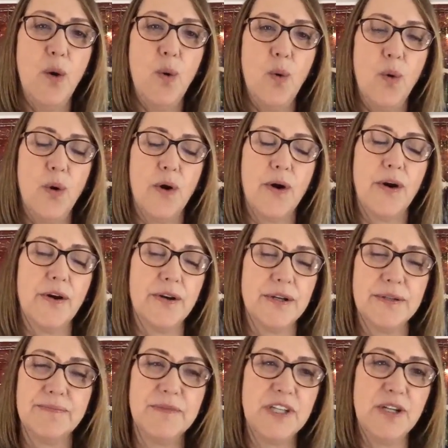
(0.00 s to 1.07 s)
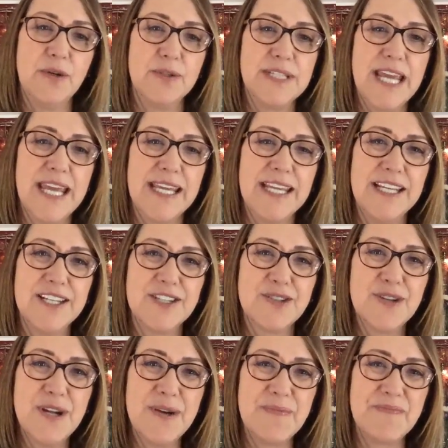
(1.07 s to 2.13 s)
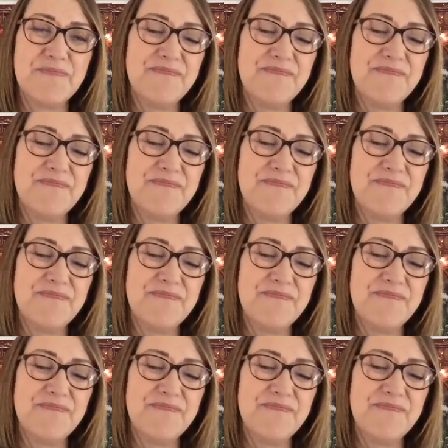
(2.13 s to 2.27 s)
or taking a trip.